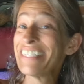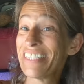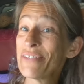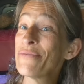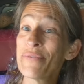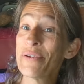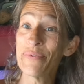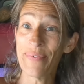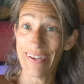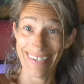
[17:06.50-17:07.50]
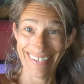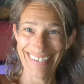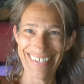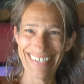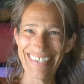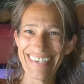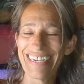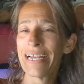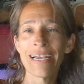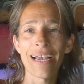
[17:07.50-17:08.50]
This is a real one.
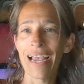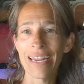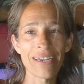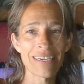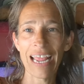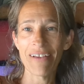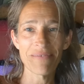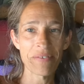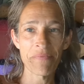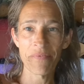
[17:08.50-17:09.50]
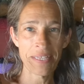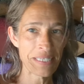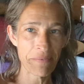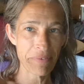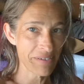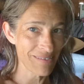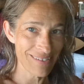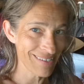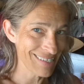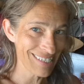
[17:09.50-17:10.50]
I didn't have some fancy build.
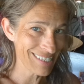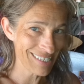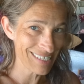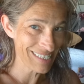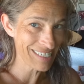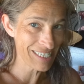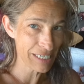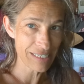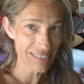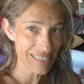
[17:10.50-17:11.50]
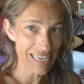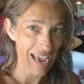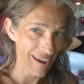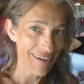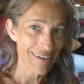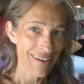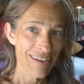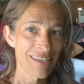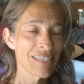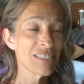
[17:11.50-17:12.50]
This is just... Yeah.
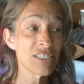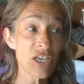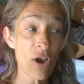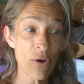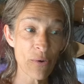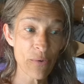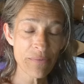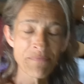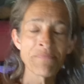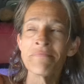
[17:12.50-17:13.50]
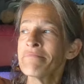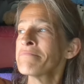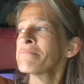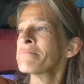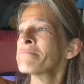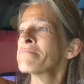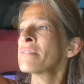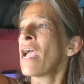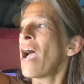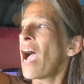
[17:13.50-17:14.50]
So,
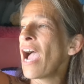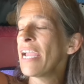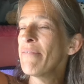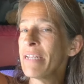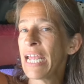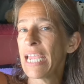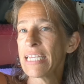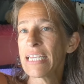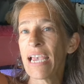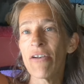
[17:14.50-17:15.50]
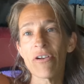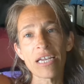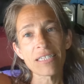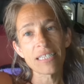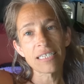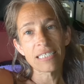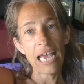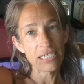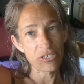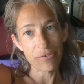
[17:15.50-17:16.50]
I have been hanging out at this
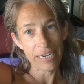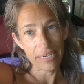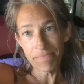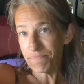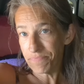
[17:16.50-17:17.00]
hatchery